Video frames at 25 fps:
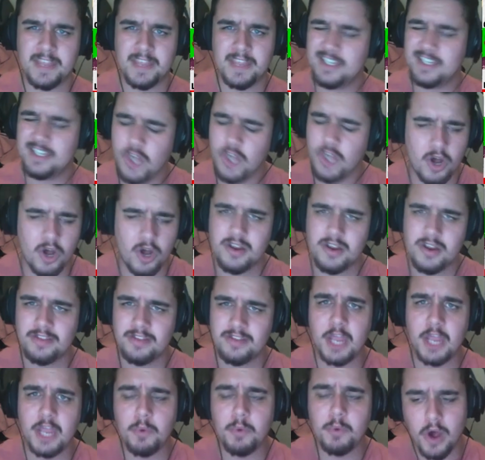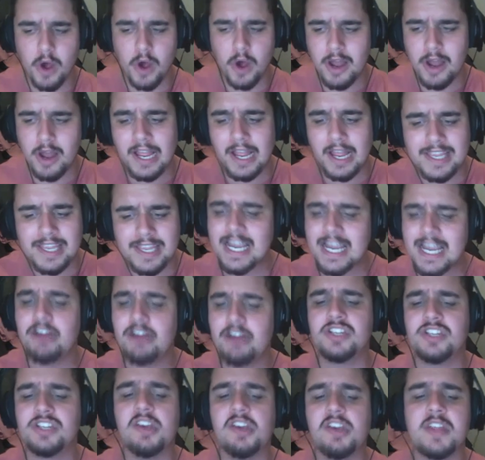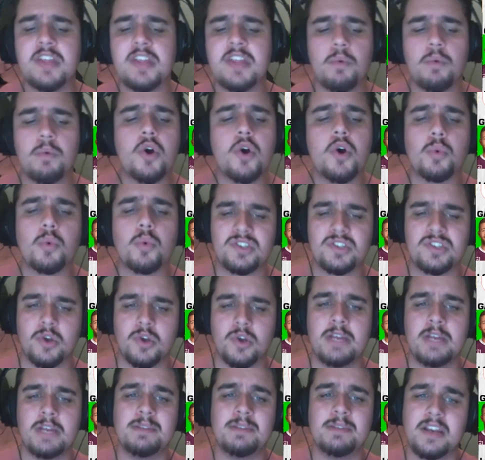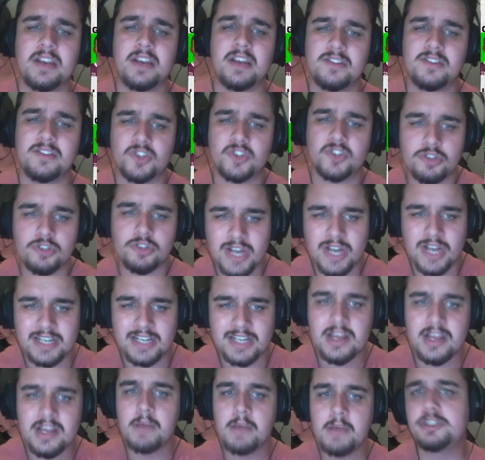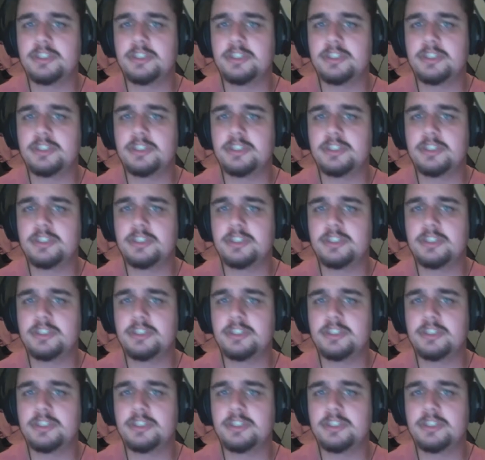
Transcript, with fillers: He's not. They will. I can guarantee you they will not re-sign him at the end of this contract,